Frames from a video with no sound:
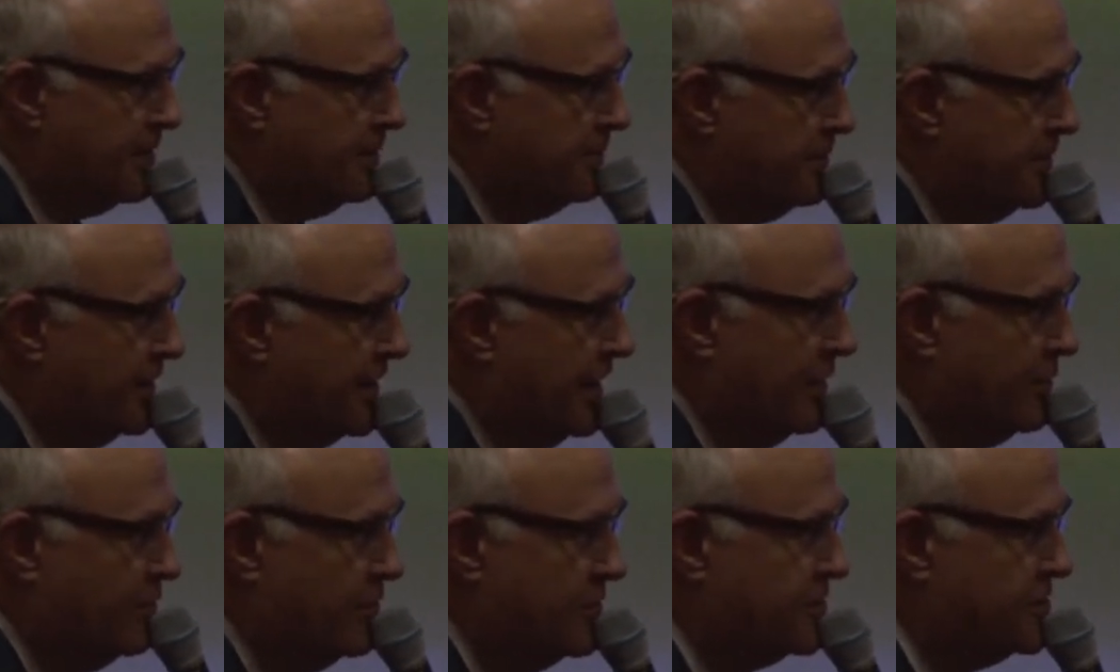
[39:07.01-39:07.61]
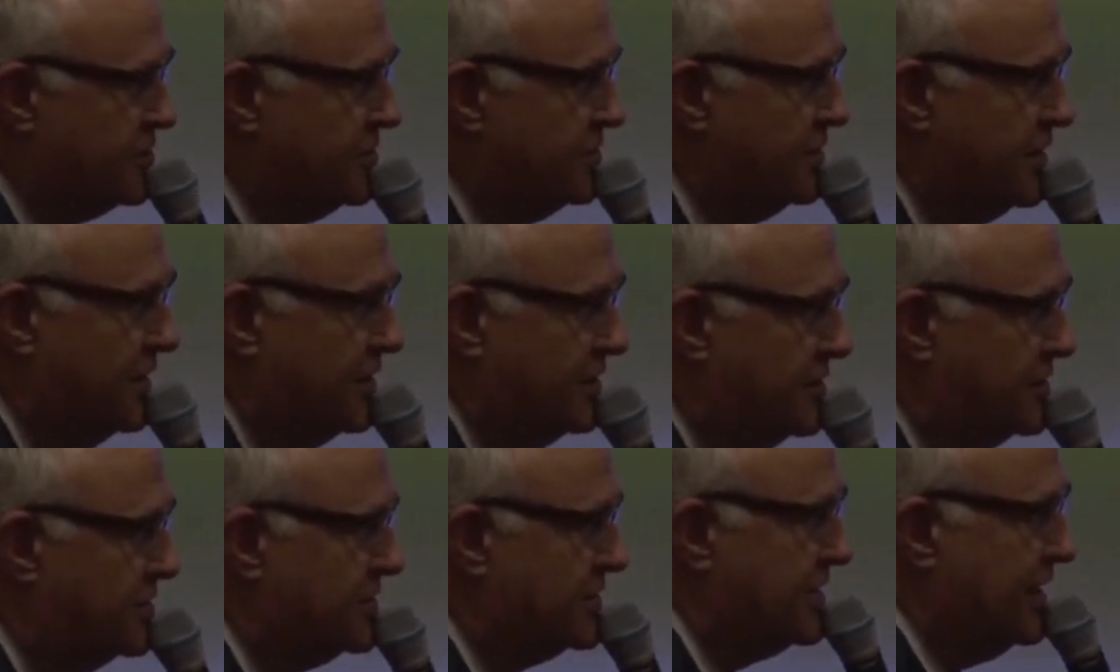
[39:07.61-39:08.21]
But I want you to
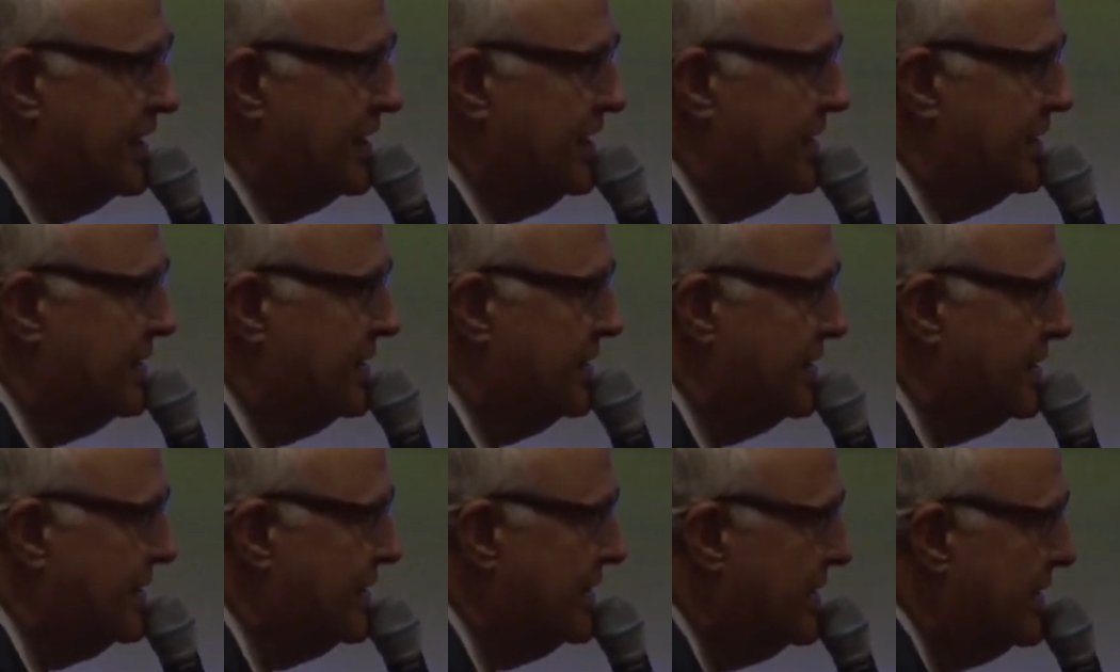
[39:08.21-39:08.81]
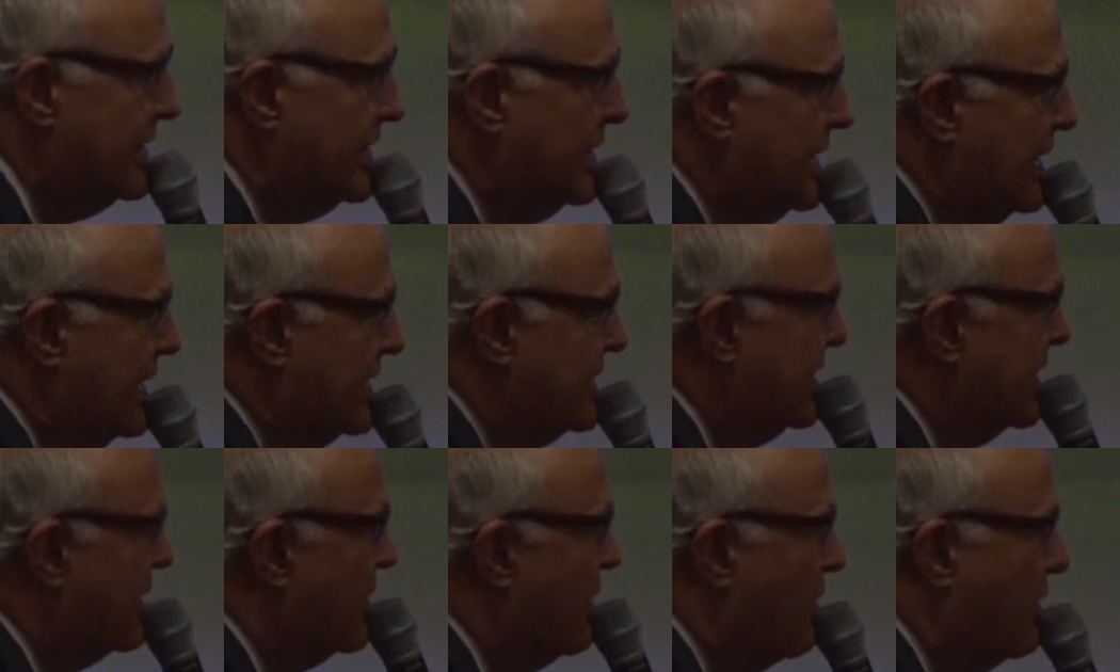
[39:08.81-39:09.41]
understand. I
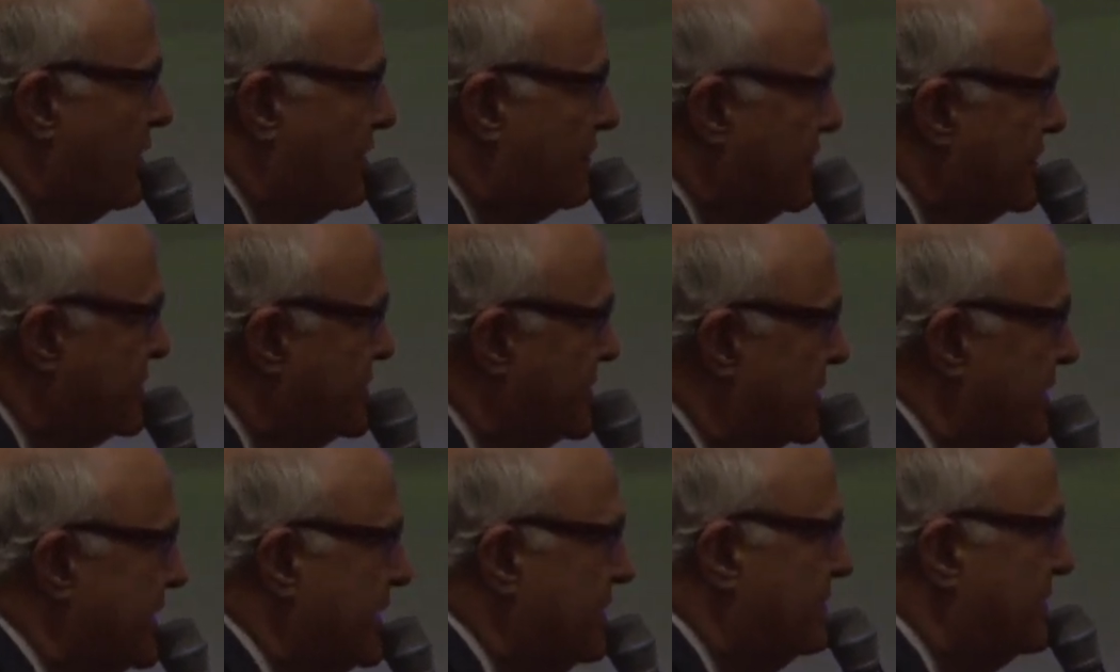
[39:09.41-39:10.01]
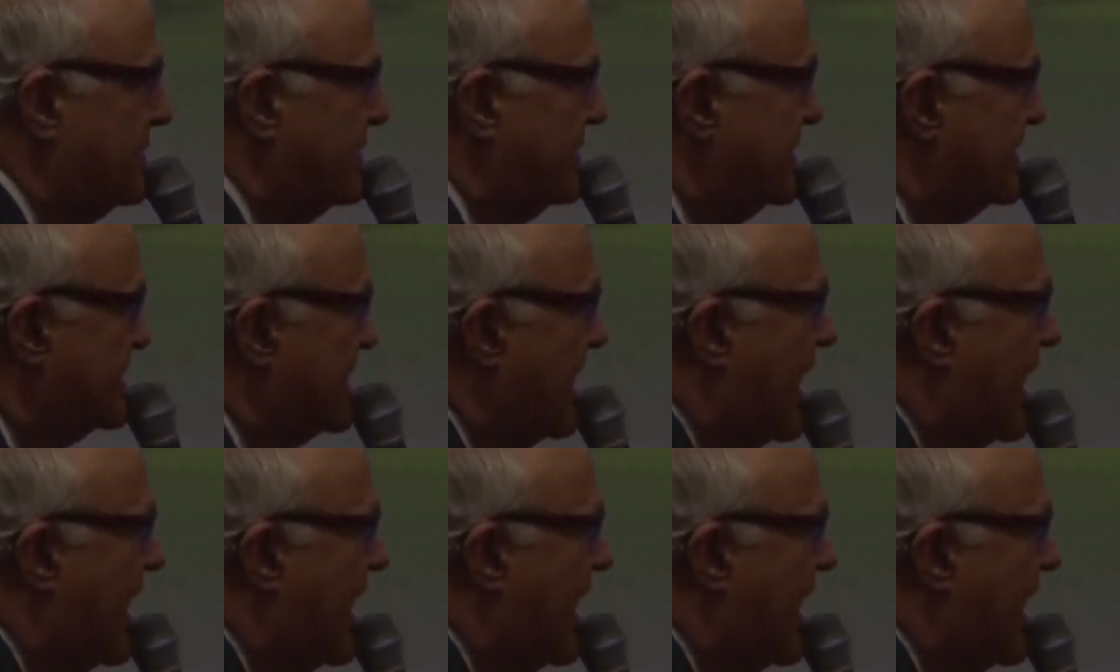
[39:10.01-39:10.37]
think all of us are guilty of this.